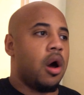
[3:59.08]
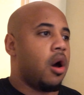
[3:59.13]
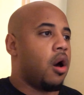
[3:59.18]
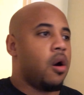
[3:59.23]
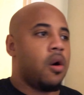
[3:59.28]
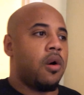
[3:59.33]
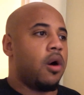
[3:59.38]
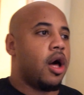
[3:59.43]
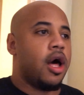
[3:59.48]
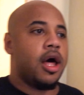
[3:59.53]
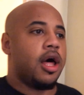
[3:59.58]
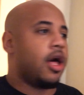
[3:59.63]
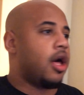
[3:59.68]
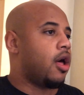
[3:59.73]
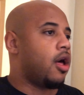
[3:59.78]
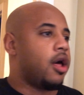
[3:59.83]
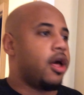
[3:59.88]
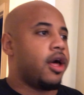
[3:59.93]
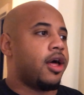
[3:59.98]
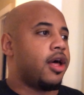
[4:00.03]

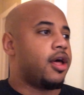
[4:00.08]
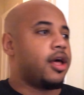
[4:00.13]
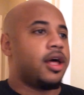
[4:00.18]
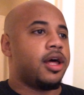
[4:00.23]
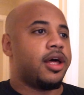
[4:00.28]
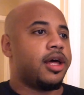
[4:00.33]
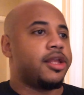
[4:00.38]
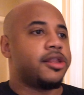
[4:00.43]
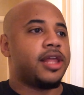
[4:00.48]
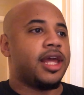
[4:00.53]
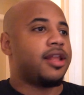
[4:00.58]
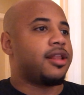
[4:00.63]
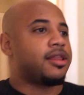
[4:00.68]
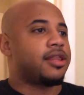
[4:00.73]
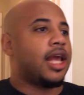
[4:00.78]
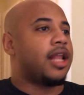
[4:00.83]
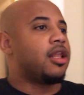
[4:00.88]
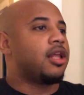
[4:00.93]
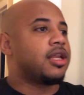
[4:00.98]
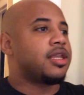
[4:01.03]
Oh,
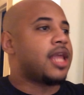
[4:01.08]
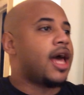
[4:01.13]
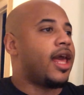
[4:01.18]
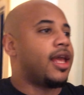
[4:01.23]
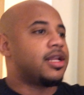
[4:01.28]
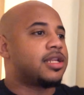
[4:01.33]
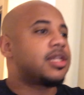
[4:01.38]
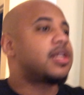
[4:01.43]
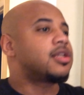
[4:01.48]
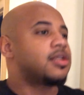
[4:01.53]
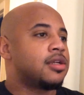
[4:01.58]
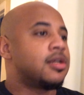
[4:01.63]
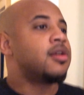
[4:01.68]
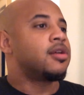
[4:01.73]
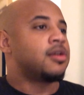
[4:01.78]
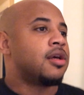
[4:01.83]
they look nice.